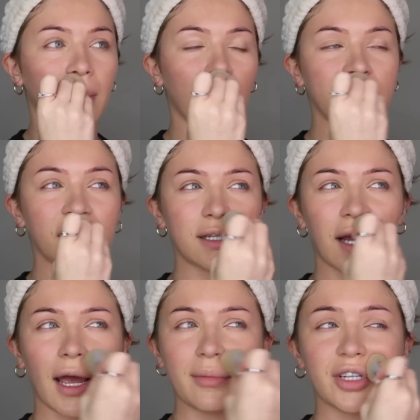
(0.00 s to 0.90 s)
most of the
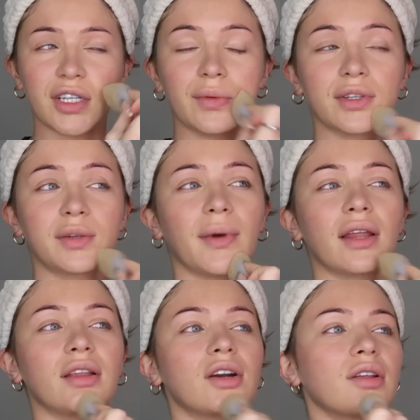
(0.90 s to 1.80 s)
time she would
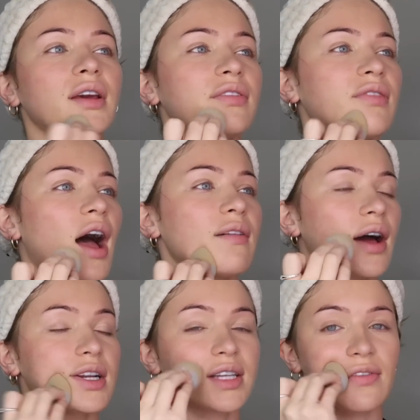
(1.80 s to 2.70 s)
spend literally 5
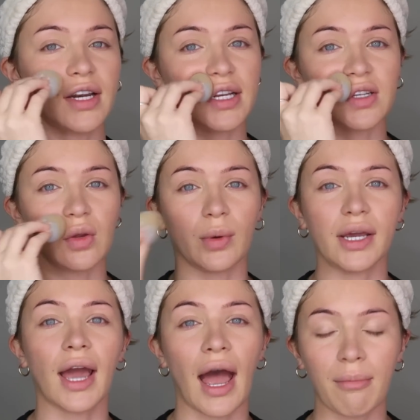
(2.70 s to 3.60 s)
out of 7 days of the
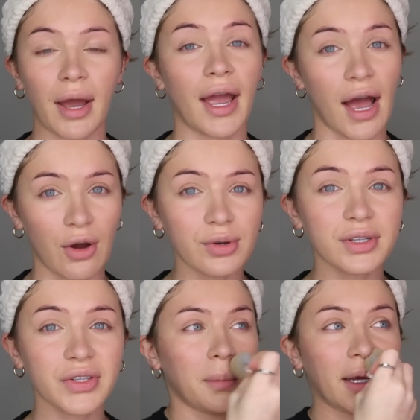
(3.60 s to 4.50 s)
week at my
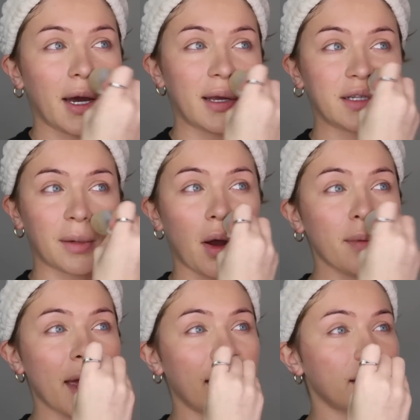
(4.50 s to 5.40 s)
house, because her
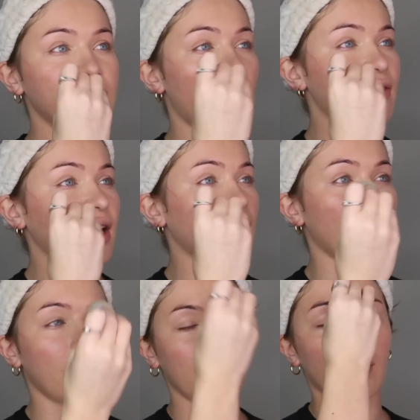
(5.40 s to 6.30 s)
mom hated driving
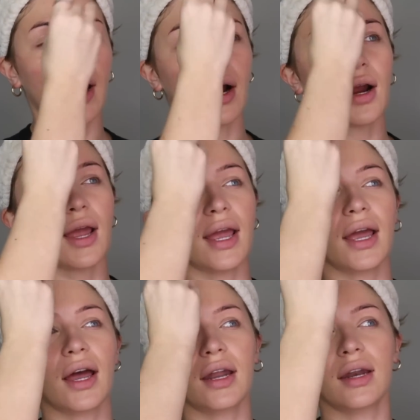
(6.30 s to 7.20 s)
her anywhere
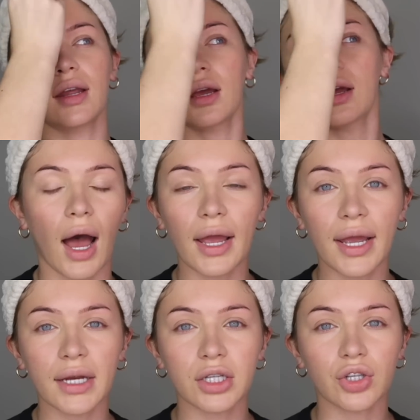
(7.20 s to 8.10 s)
and I
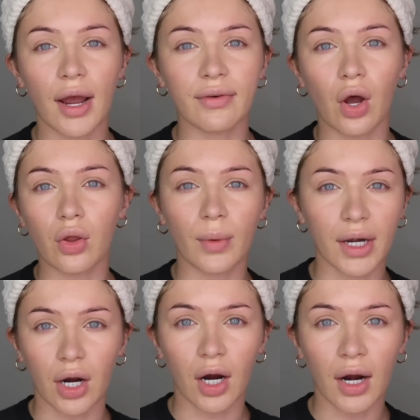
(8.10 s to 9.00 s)
hated driving all the way
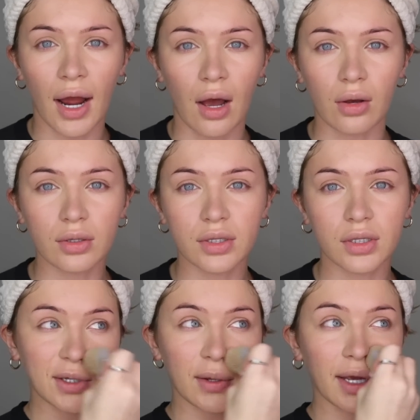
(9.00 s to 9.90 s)
to her house.
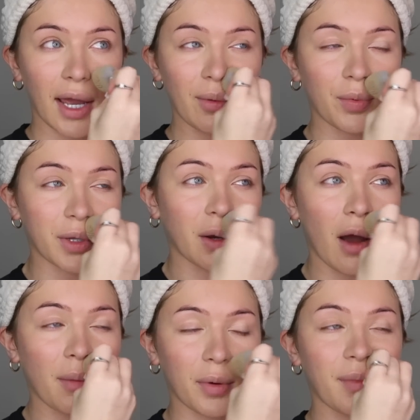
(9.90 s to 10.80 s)
So they came up with a
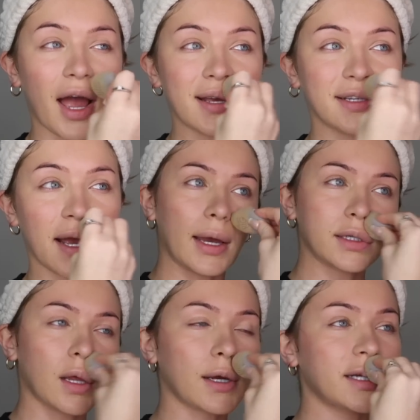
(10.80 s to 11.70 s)
compromise.
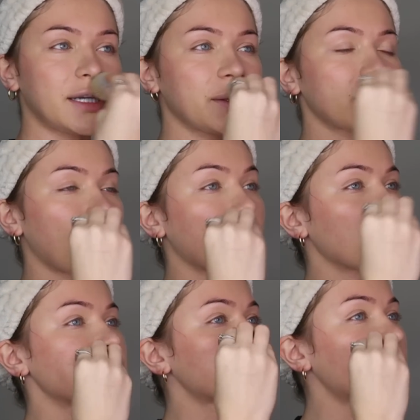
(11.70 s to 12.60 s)
As long as she was getting
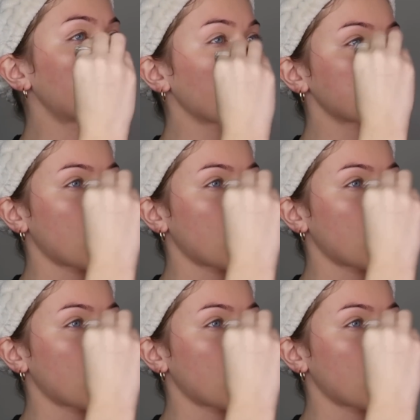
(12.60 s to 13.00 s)
her schoolwork